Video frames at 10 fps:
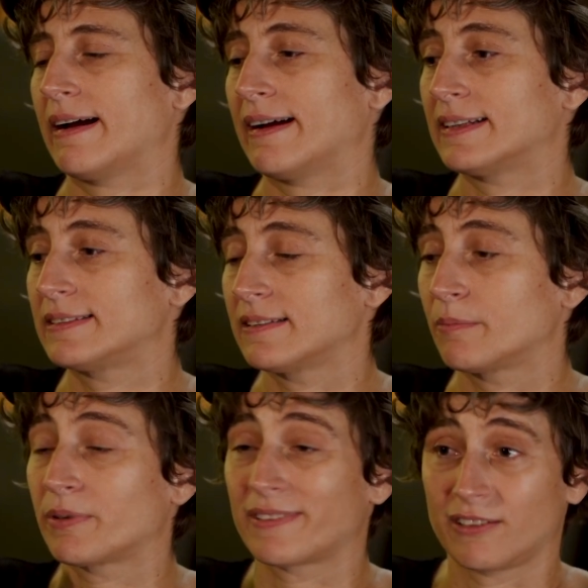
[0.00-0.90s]
add
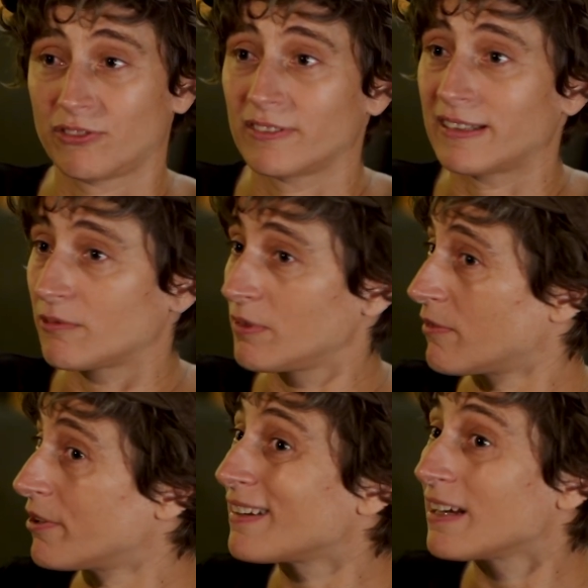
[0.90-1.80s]
a position that we
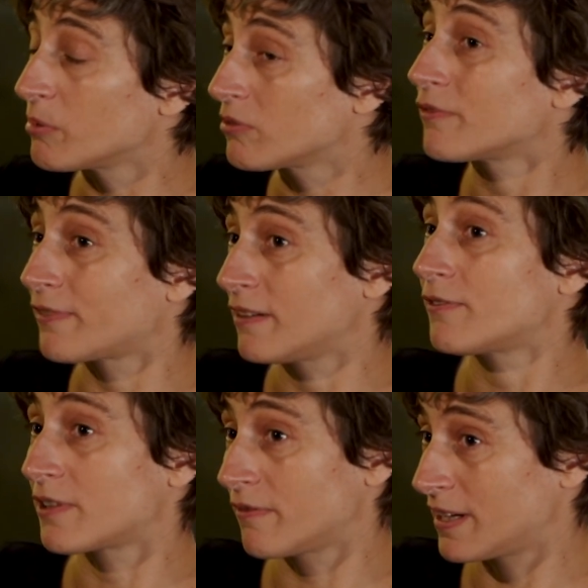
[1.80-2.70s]
weren't able to fill
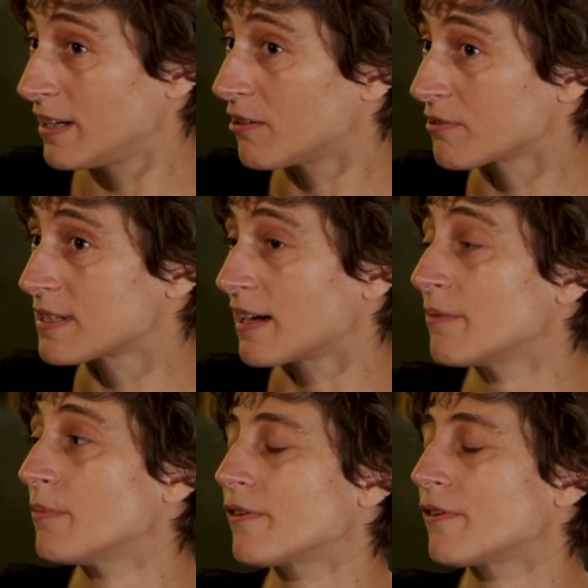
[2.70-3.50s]
for a very long time,